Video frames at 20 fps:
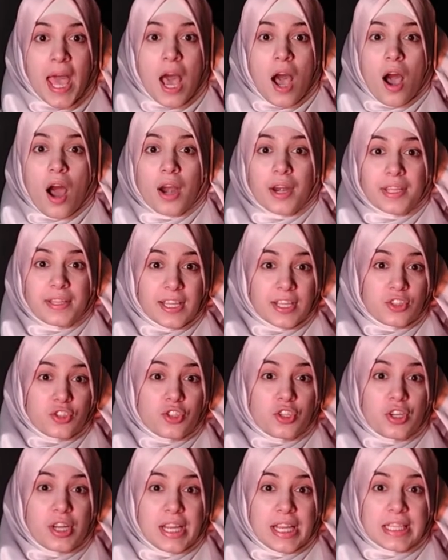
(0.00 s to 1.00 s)

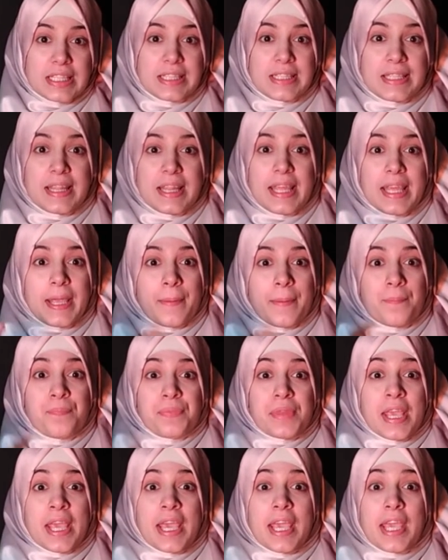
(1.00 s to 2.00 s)
Architecture is the
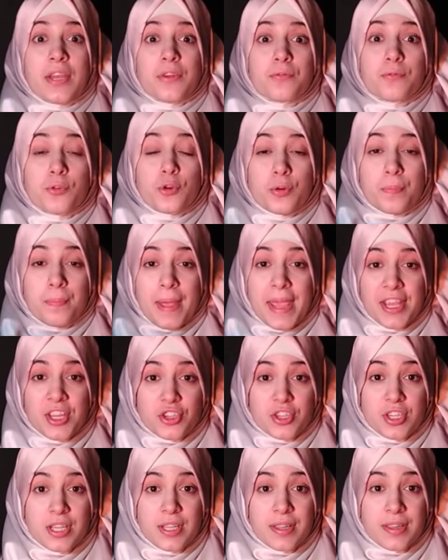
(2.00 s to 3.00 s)

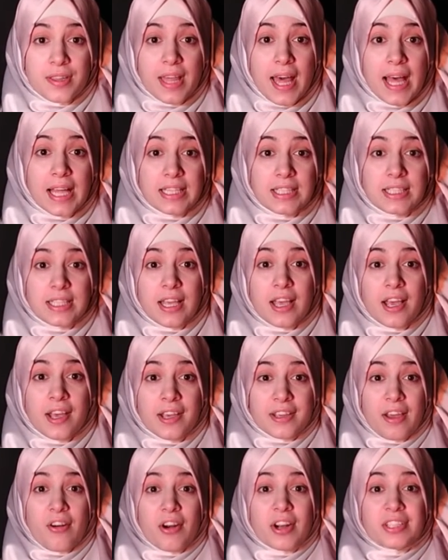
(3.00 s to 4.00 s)
information that
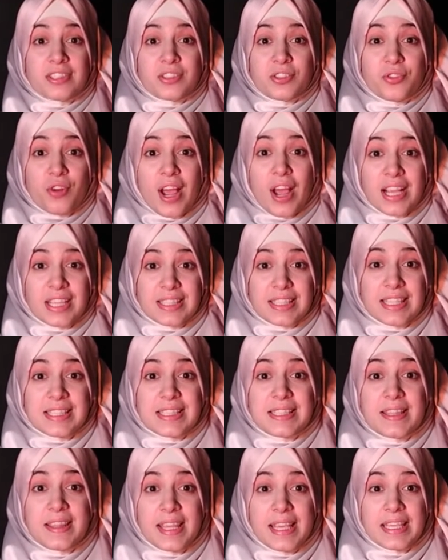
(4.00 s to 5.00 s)
characterizes
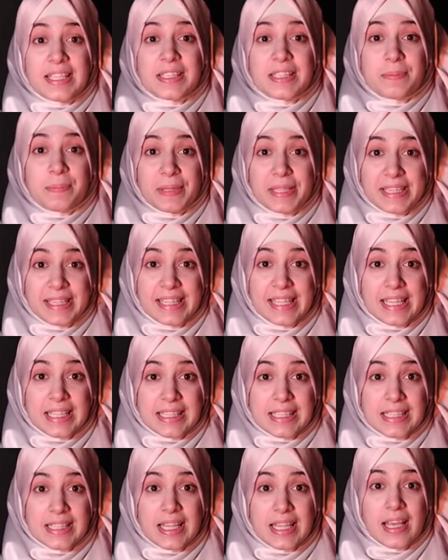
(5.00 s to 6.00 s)
these
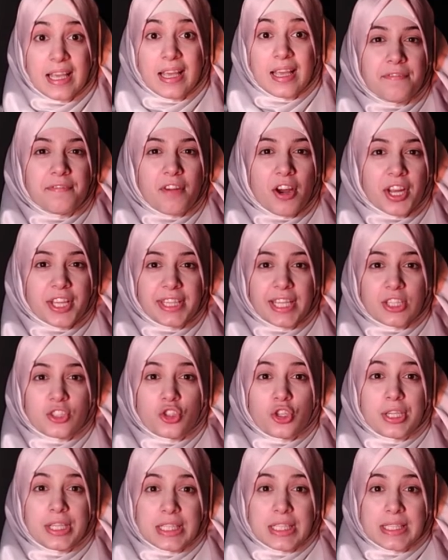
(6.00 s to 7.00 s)
buildings. If
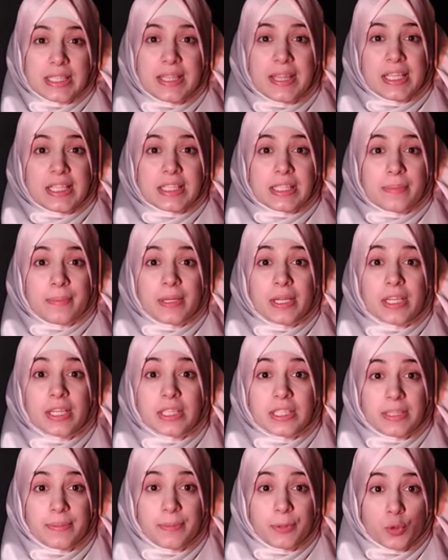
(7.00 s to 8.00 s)
architecture is the
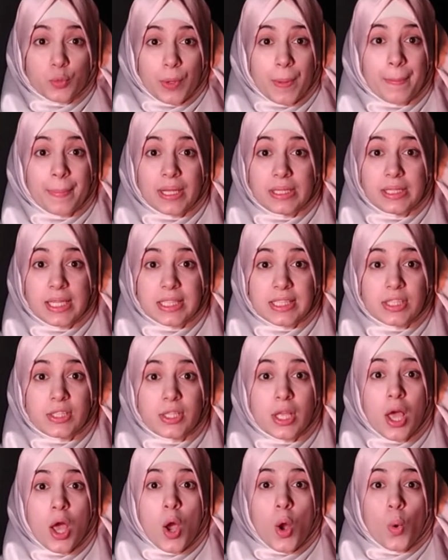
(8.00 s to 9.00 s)
similarity between buildings,
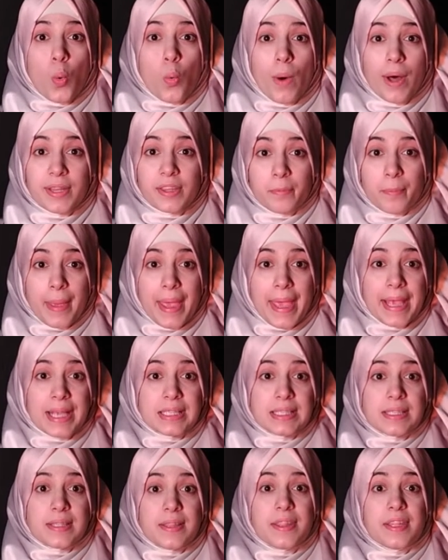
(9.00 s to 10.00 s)
what
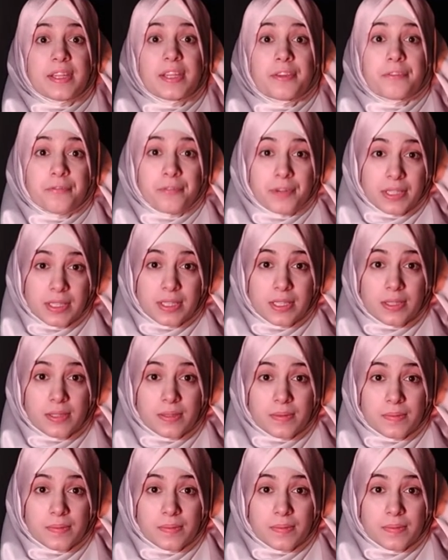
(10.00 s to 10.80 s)
makes the difference?